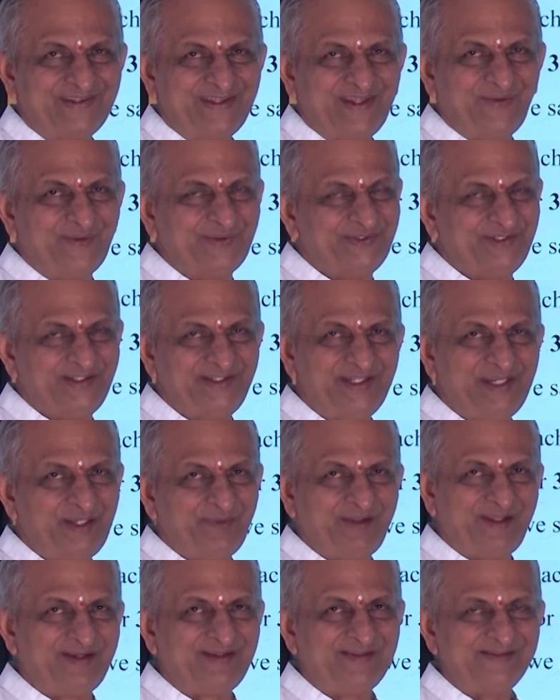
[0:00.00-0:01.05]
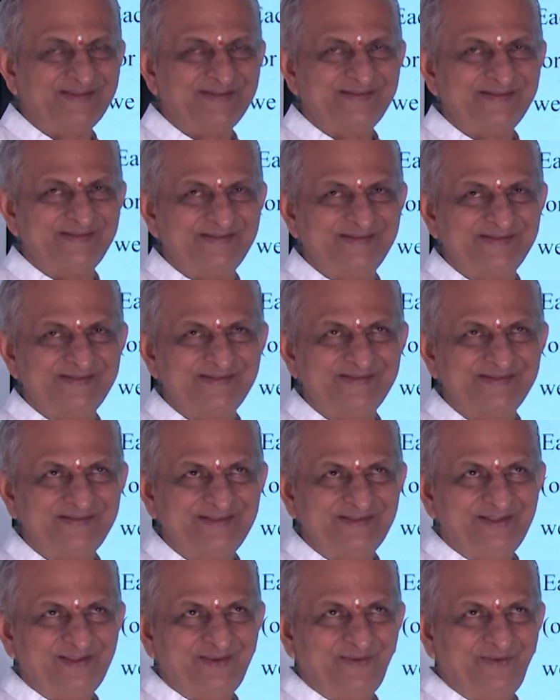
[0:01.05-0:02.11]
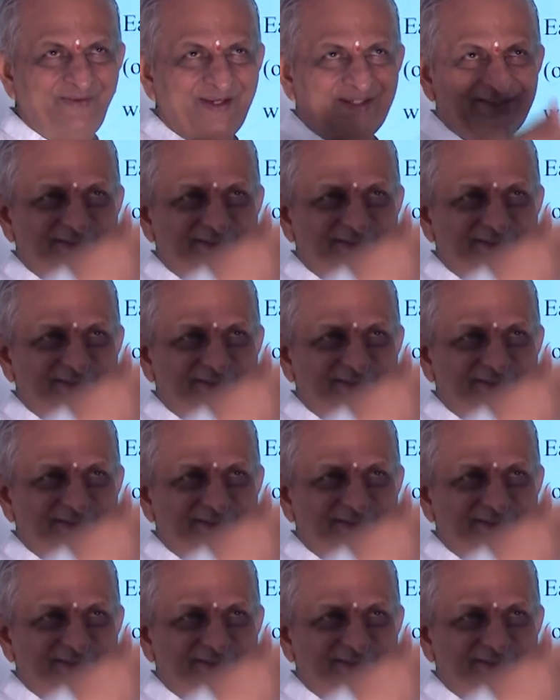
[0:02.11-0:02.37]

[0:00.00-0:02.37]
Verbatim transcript: Have you seen anywhere where